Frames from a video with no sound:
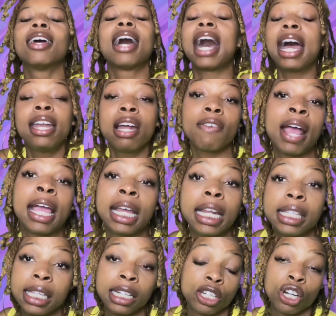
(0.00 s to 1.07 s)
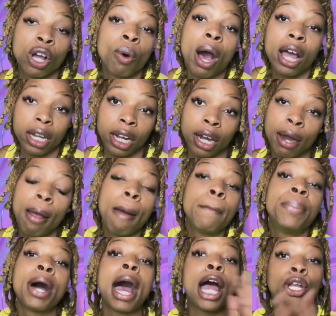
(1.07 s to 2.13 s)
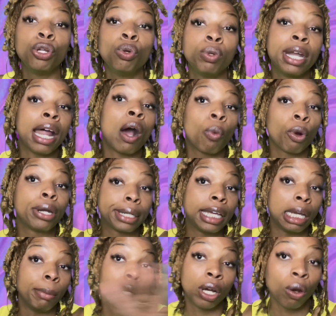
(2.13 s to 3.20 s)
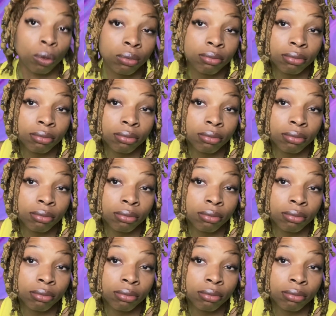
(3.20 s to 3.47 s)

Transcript: I never had any intention to go out there, but I knew that I worked to get him to go.